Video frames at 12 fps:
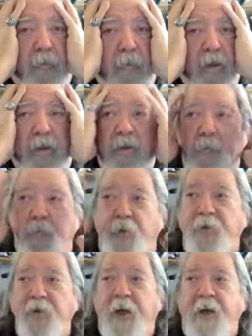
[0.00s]
And then
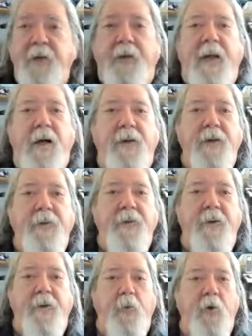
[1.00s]
projected out
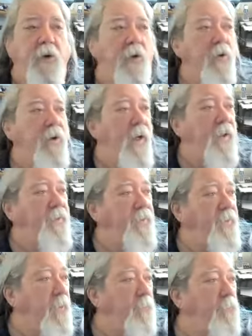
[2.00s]
into the world. I
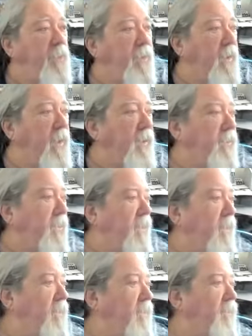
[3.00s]
see a bookcase
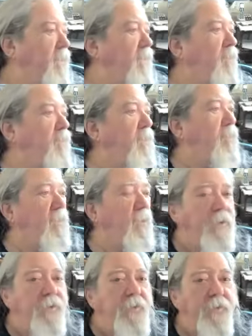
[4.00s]
and it's filled with
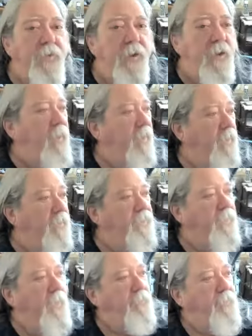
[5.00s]
books. There's
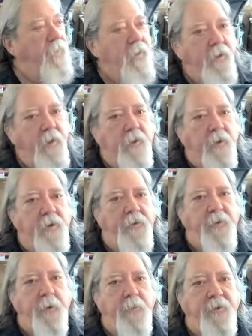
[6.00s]
something here in
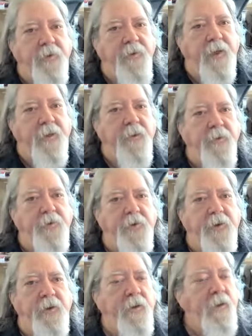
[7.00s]
terms of
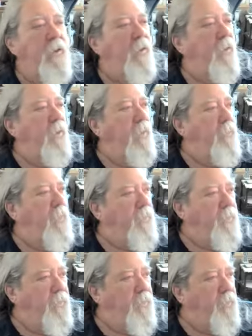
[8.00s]
energy, but
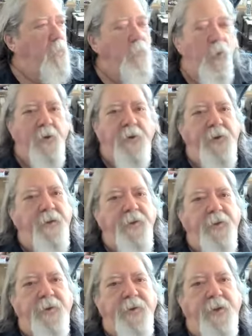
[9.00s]
it's no more
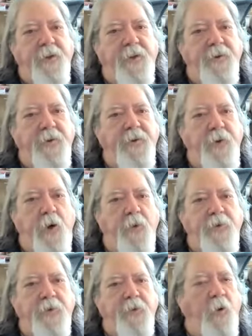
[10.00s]
dense than a
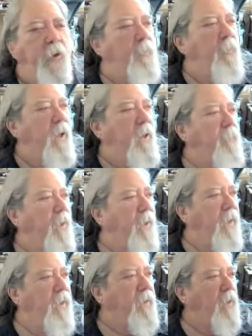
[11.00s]
snowstorm on a
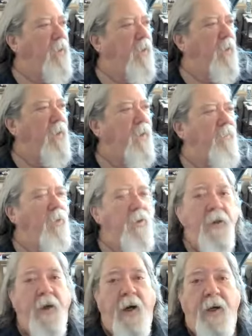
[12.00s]
molecular level.
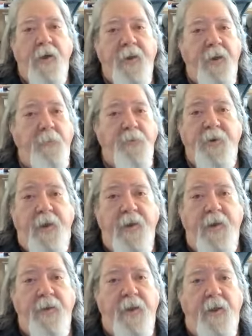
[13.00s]
I keep
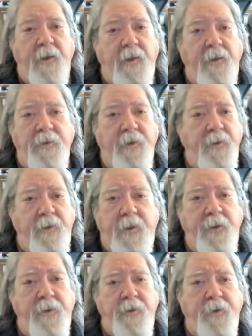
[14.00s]
saying that because it
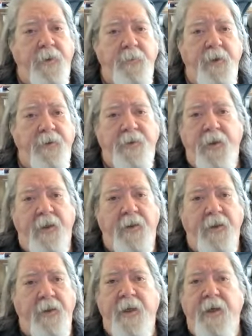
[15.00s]
needs to be said
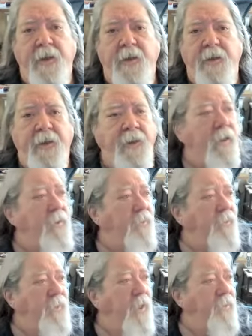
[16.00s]
again and again.
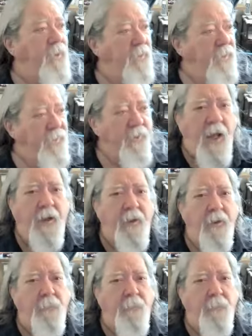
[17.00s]
There's nothing solid